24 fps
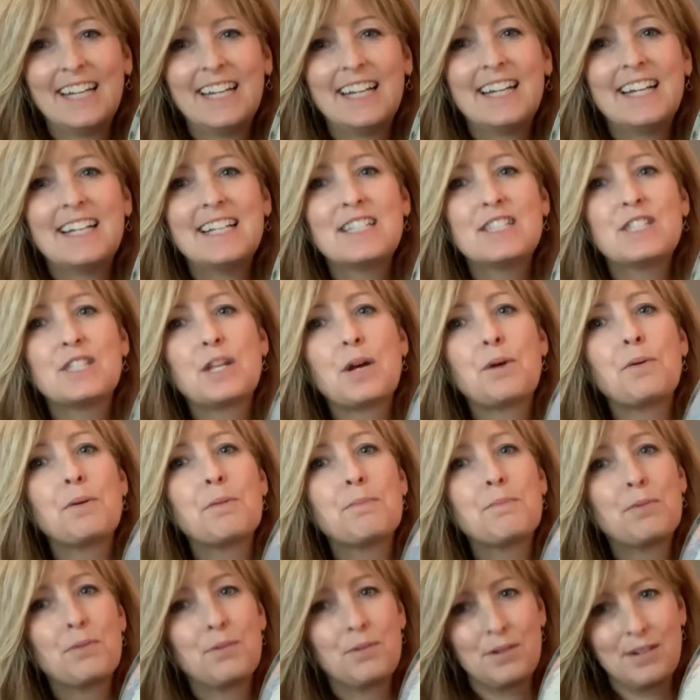It's so
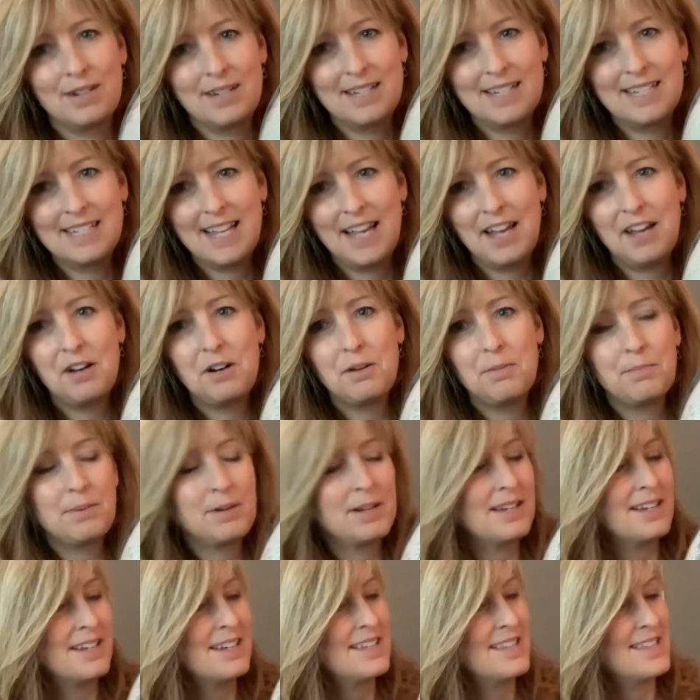important to help
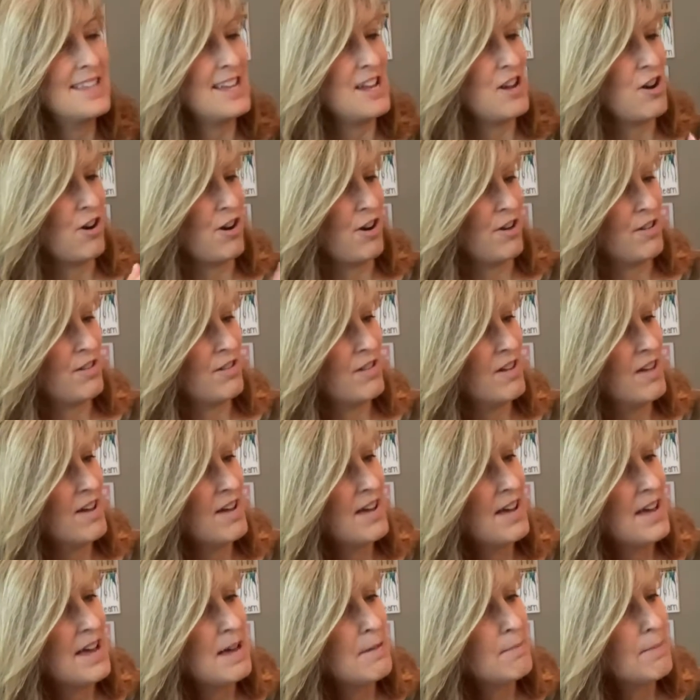the earth
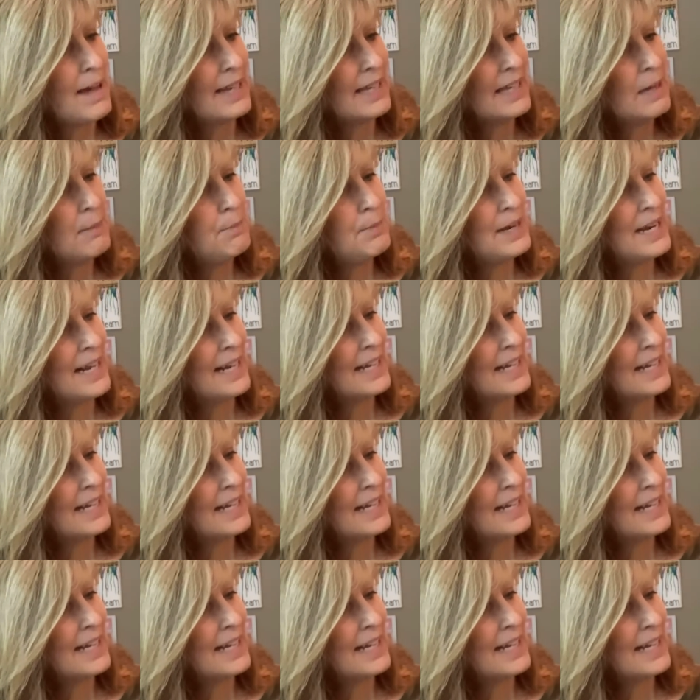by keeping it